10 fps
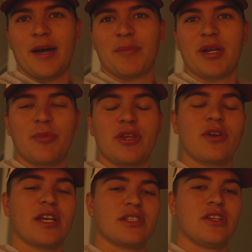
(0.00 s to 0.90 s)
I'm gonna bring
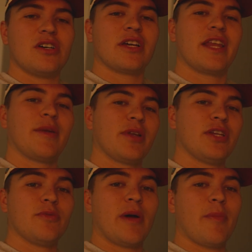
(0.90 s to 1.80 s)
you guys along. I'm gonna
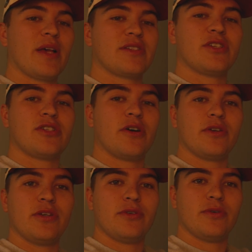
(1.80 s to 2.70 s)
do my best to show
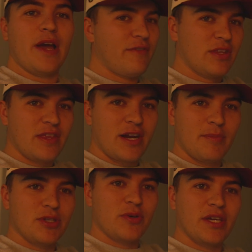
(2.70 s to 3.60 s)
you everything that
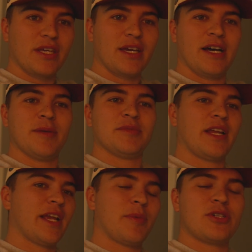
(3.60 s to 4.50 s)
I'm doing. I'm
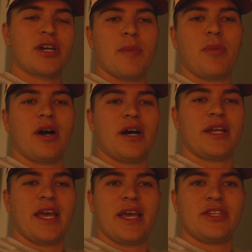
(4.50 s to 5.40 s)
setting up a
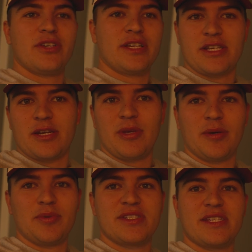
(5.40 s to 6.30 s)
tripod and you guys are gonna be
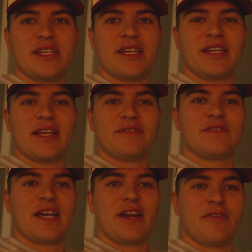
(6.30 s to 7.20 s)
able to see it
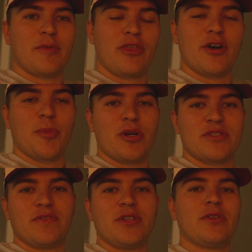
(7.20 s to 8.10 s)
kind of from a third
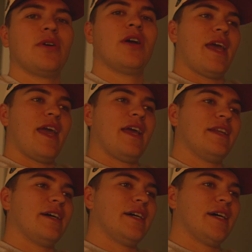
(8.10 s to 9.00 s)
person view. And
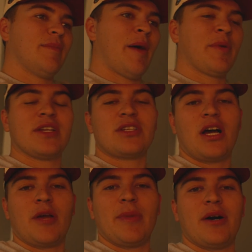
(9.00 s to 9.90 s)
I'm gonna
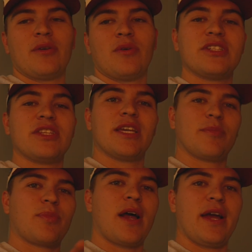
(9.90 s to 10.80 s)
talk about each
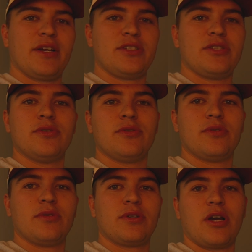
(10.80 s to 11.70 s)
thing prior
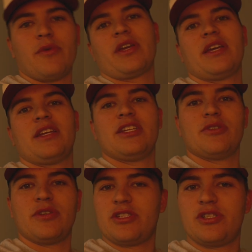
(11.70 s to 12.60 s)
to going in and
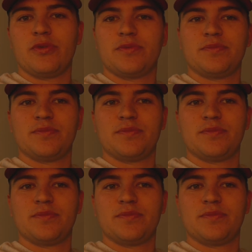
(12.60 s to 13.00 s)
doing the shoot.